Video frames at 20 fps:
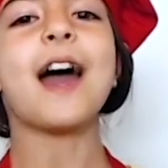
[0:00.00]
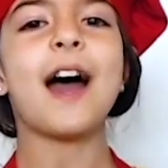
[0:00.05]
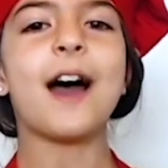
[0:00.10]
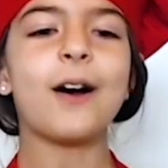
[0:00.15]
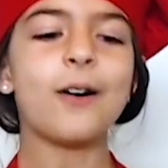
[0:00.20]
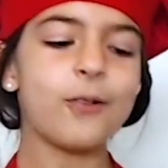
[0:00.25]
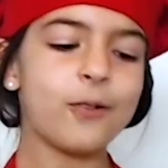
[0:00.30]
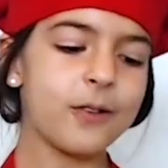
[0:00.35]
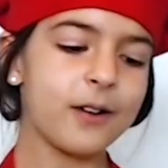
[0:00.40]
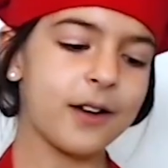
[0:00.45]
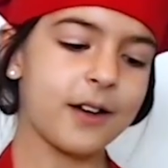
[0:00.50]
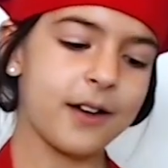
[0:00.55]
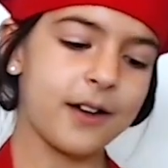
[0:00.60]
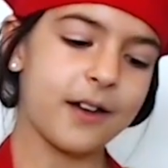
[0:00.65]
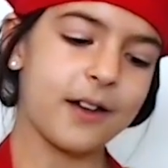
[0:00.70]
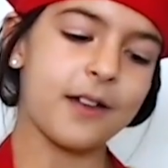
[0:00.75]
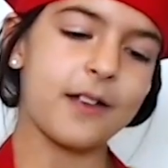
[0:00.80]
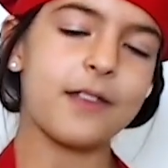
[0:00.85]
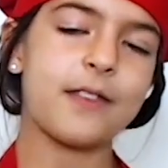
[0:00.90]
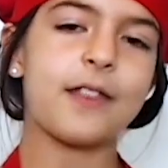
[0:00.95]
Now
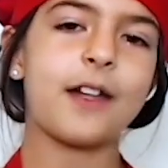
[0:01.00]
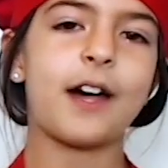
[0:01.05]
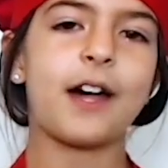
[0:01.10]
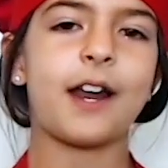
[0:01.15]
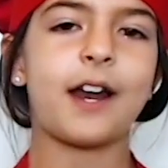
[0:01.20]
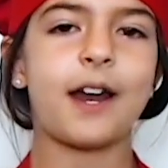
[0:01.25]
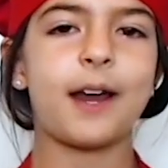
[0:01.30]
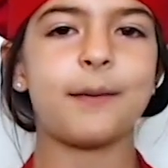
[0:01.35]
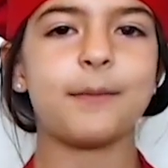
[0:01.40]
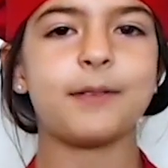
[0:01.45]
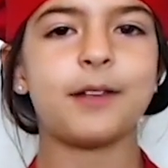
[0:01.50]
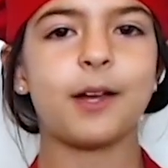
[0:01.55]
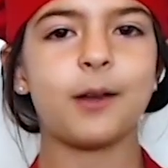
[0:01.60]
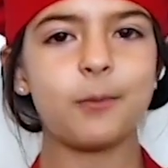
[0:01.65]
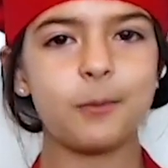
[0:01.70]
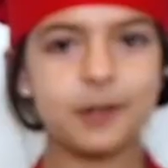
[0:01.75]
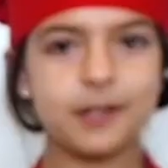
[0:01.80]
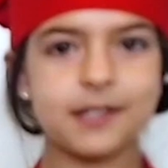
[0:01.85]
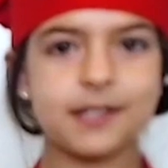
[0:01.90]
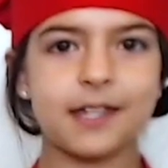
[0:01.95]
that I'm
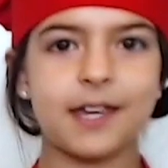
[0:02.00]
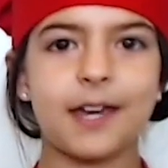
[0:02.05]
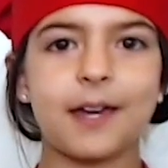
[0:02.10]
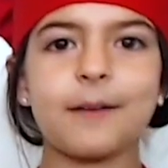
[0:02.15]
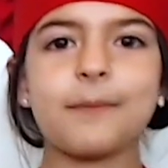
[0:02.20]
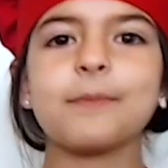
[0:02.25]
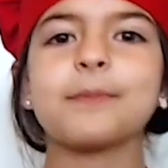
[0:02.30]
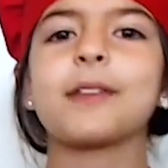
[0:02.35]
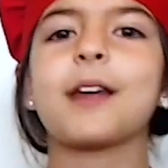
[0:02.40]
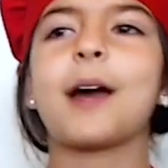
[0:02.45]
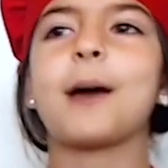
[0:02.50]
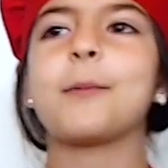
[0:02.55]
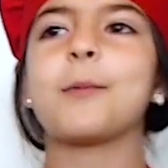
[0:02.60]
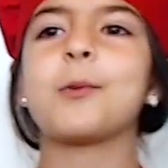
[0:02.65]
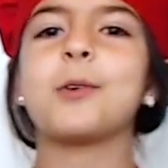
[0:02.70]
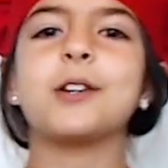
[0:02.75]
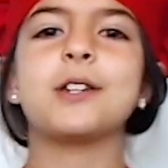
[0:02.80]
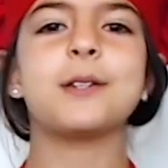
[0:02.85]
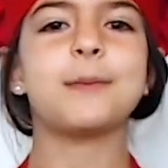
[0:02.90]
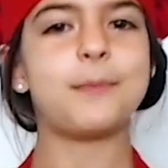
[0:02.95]
done whisking,
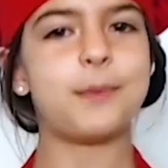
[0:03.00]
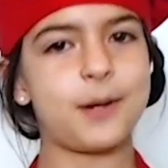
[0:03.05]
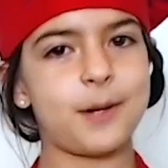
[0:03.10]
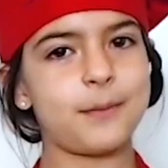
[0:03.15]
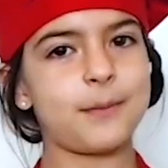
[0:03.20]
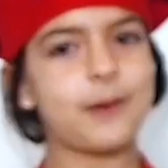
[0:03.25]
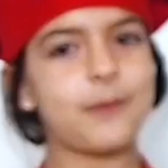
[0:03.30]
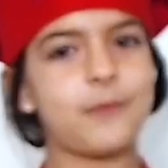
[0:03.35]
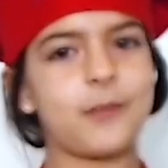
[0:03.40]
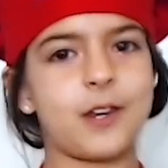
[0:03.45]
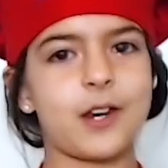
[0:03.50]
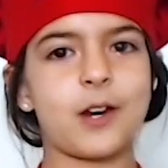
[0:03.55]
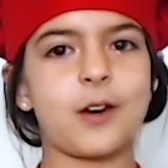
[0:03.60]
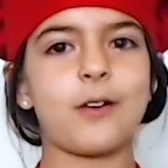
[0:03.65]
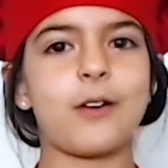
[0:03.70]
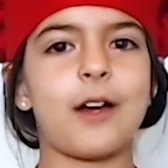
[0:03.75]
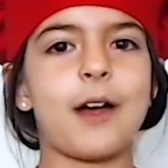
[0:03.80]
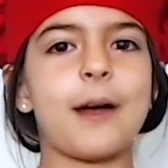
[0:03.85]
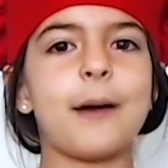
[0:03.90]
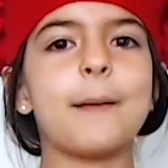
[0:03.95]
I'm going to put my
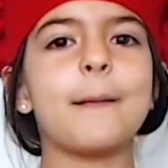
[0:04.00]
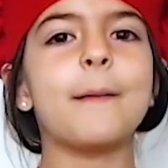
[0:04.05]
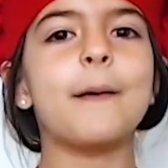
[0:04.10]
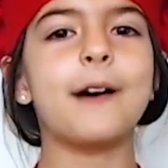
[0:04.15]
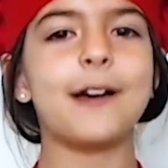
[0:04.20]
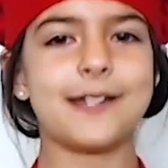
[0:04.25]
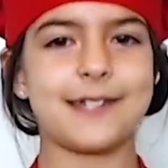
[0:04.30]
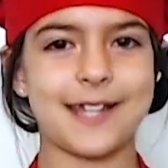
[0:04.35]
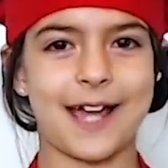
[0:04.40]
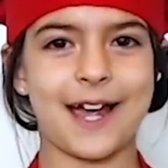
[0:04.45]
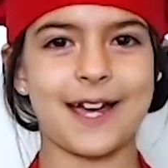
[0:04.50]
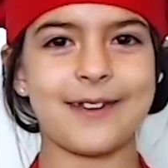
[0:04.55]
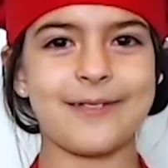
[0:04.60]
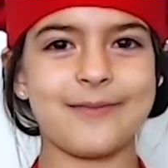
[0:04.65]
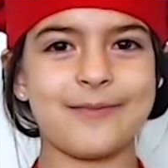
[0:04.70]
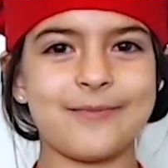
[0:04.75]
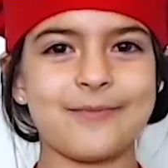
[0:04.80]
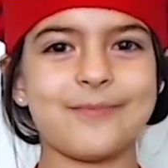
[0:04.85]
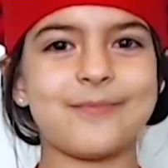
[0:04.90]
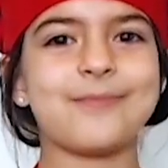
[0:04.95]
vinaigrette
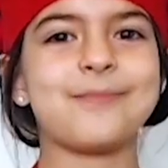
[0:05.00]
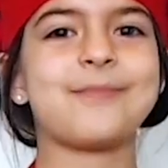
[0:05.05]
aside.